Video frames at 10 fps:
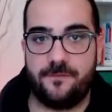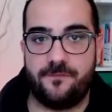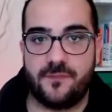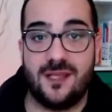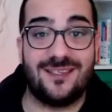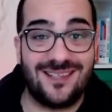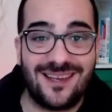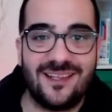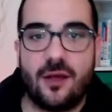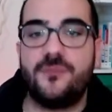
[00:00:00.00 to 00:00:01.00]
The
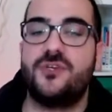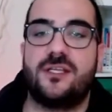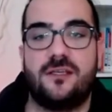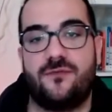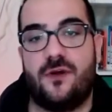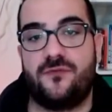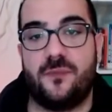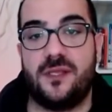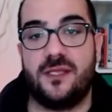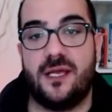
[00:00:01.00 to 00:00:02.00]
second objective of the
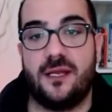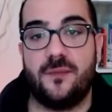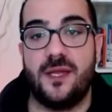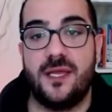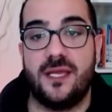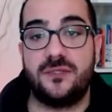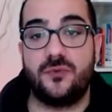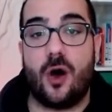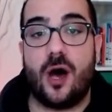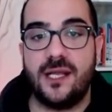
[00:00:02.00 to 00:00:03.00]
BDLM is
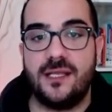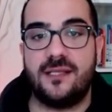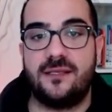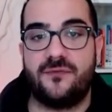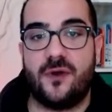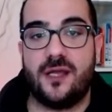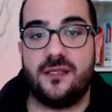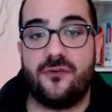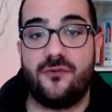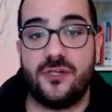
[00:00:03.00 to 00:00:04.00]
to identify
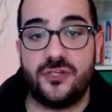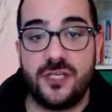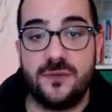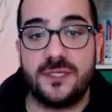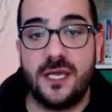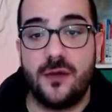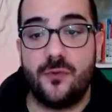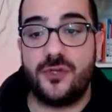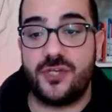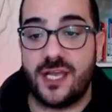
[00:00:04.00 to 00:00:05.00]
the regimes,
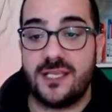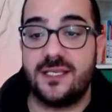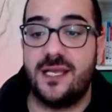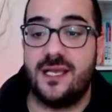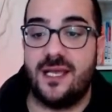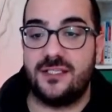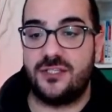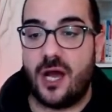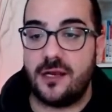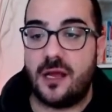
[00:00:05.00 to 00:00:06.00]
which is a
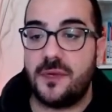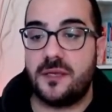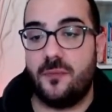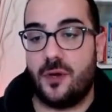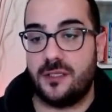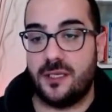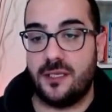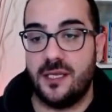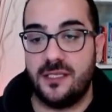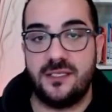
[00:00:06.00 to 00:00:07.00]
dynamic
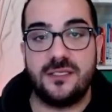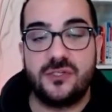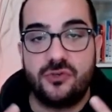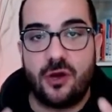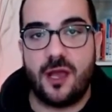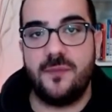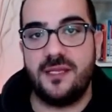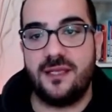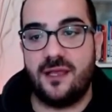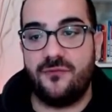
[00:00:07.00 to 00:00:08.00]
model
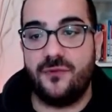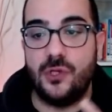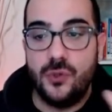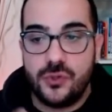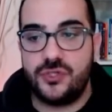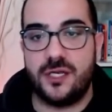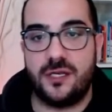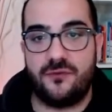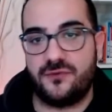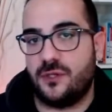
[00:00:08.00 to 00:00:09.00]
describing the evolution
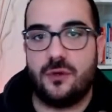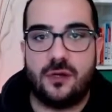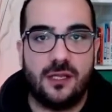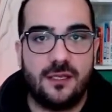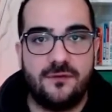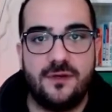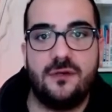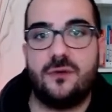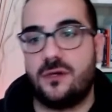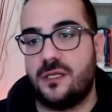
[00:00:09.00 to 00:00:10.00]
of the local level,
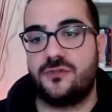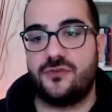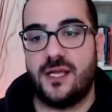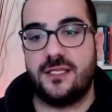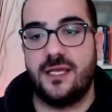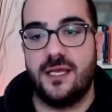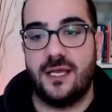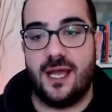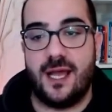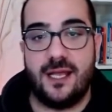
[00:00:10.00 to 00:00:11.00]
local trend,
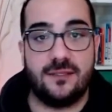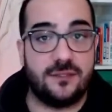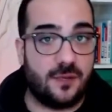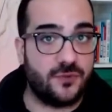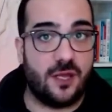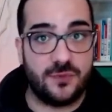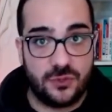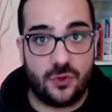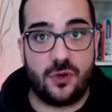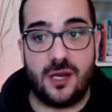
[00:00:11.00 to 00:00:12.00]
and
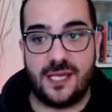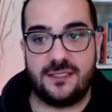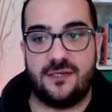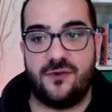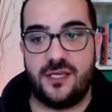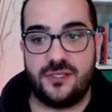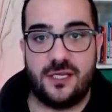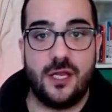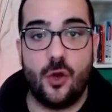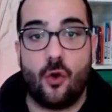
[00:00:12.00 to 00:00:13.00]
sometimes local
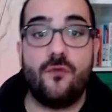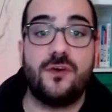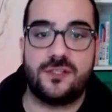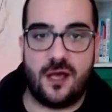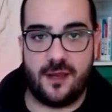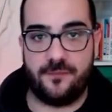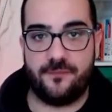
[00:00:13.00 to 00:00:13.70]
acceleration over time.